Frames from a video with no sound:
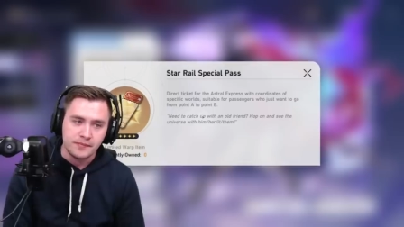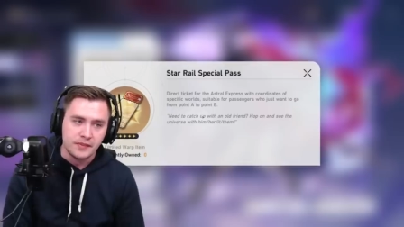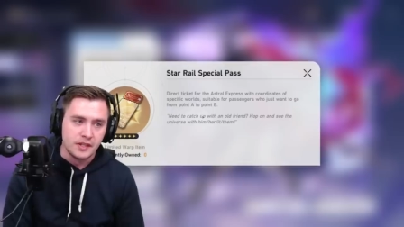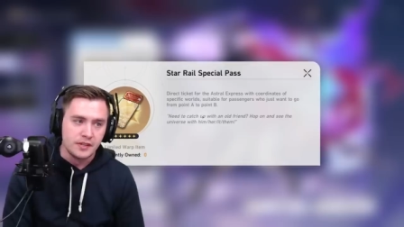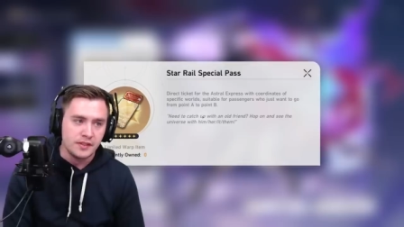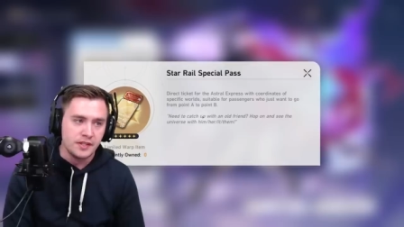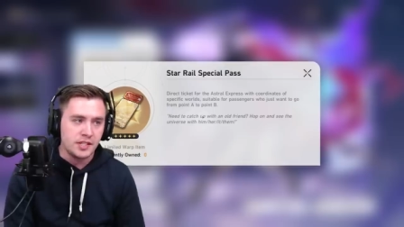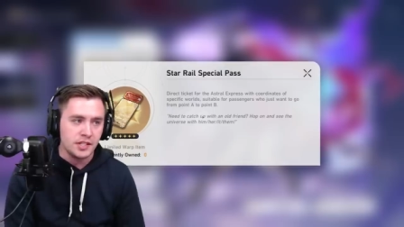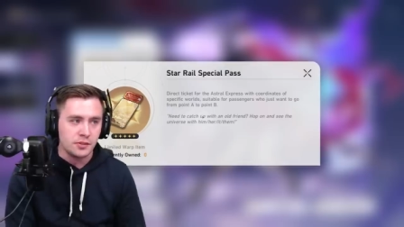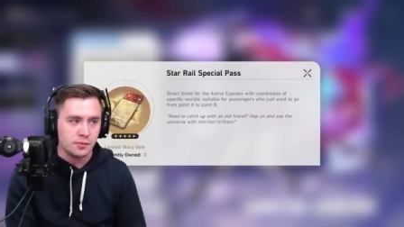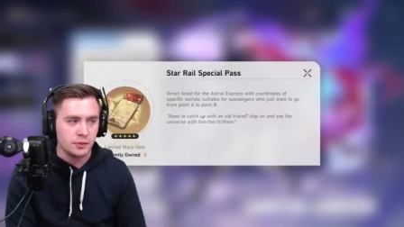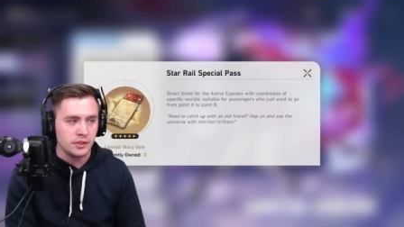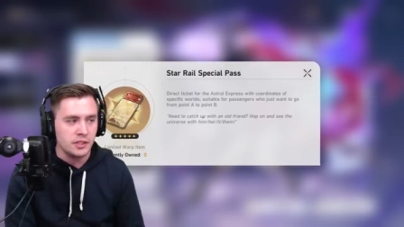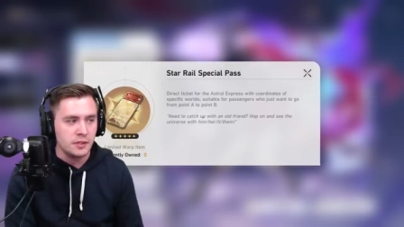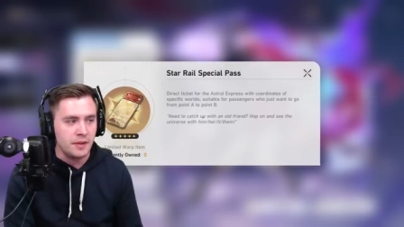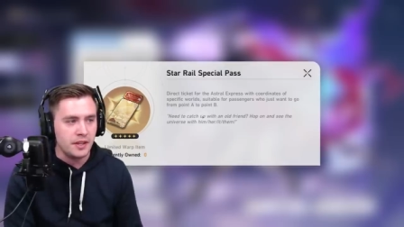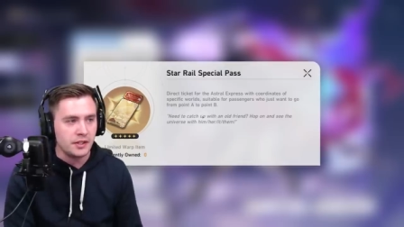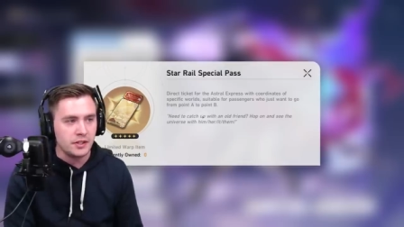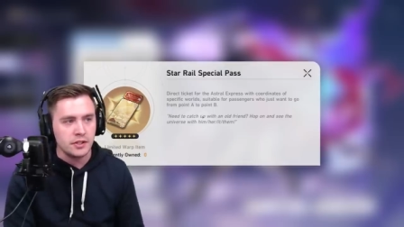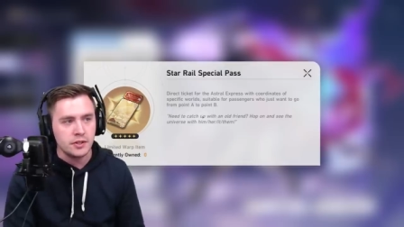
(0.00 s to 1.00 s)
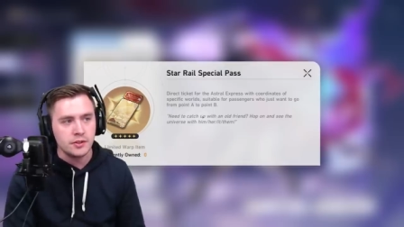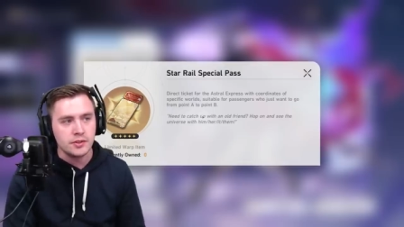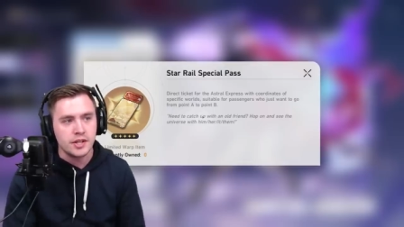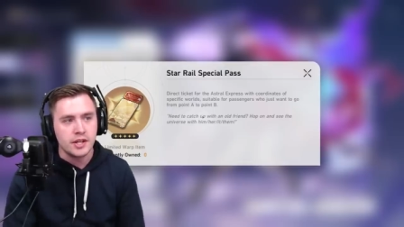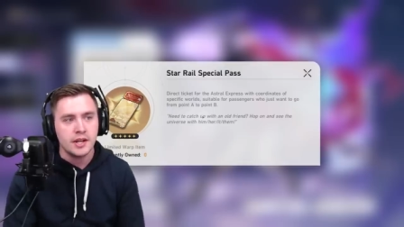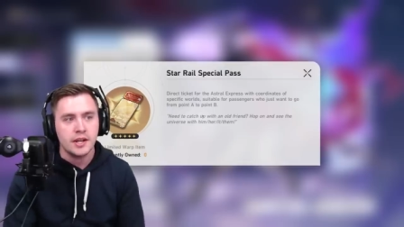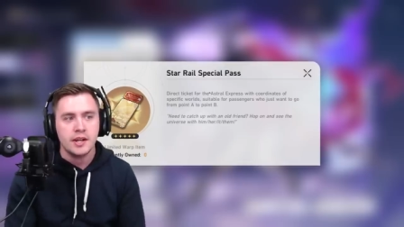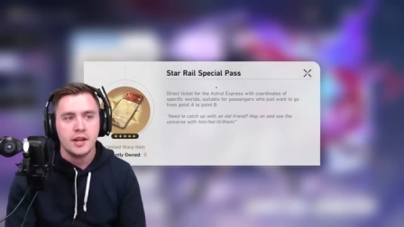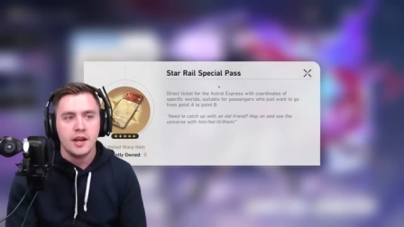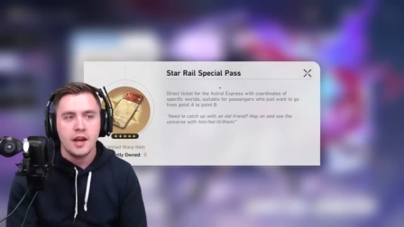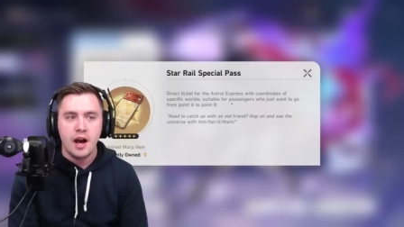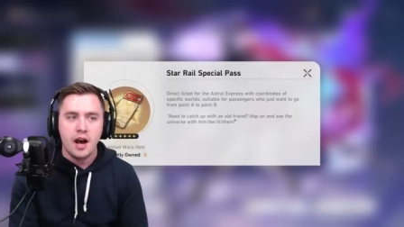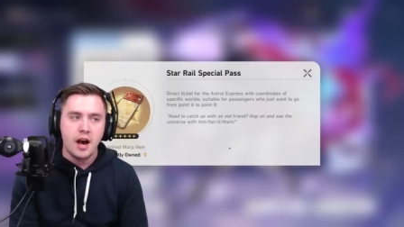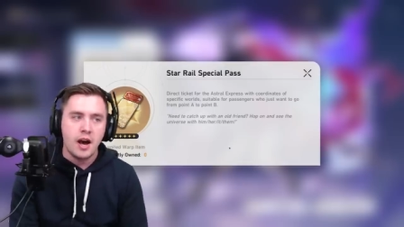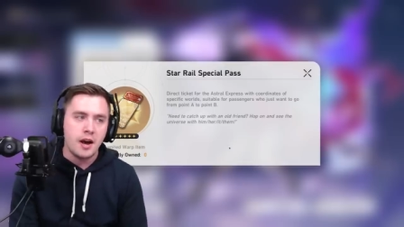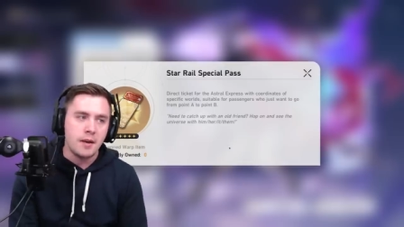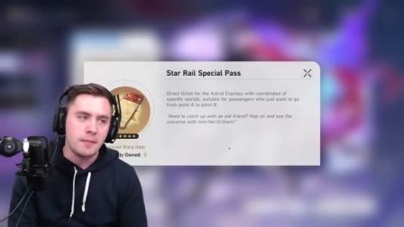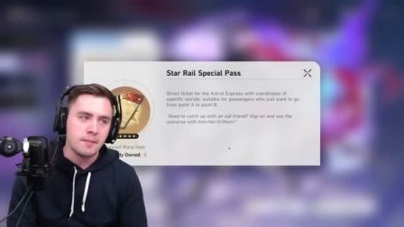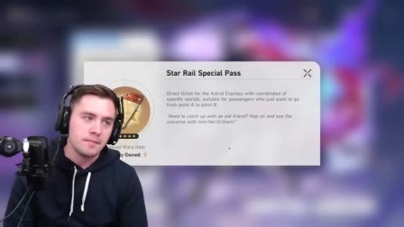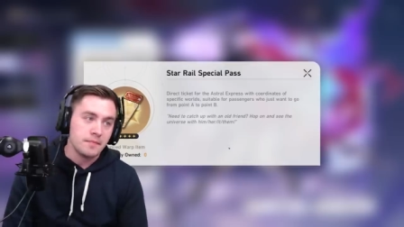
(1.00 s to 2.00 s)
This is really big news.
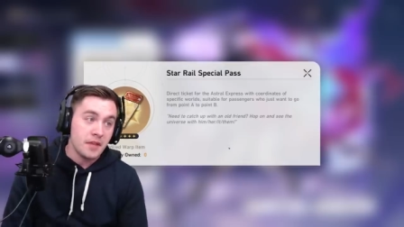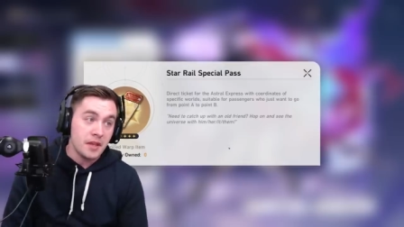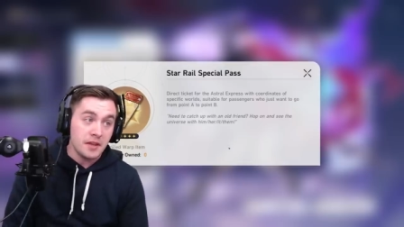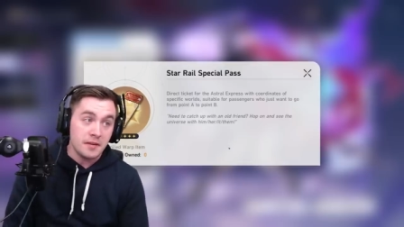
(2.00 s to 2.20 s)
Um,